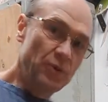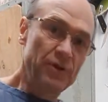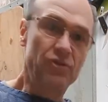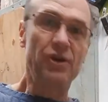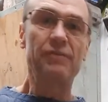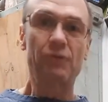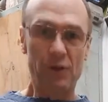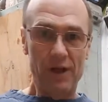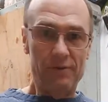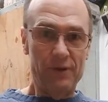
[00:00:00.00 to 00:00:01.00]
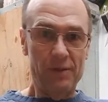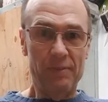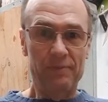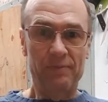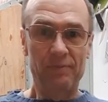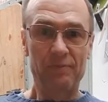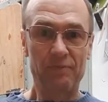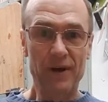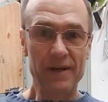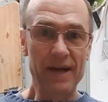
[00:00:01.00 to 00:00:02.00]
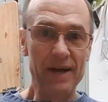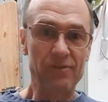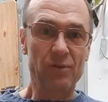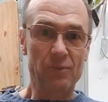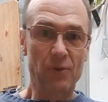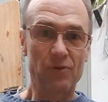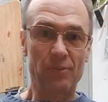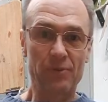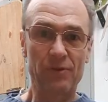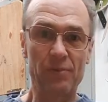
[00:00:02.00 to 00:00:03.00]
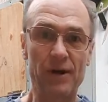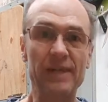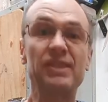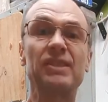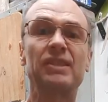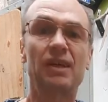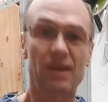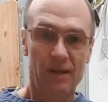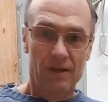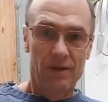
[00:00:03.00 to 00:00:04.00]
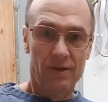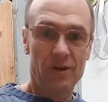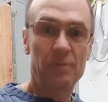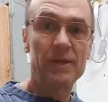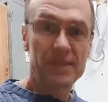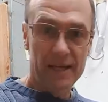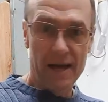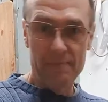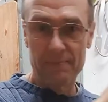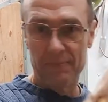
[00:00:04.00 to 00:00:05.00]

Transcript: had a tree fall over in the front yard. I dropped a few branches. Nice piece of gum.